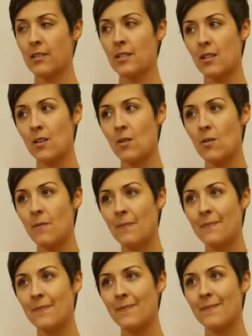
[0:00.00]
So
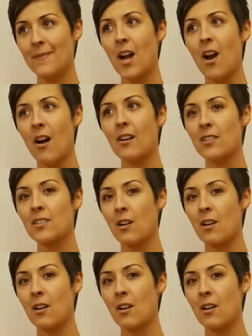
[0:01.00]
our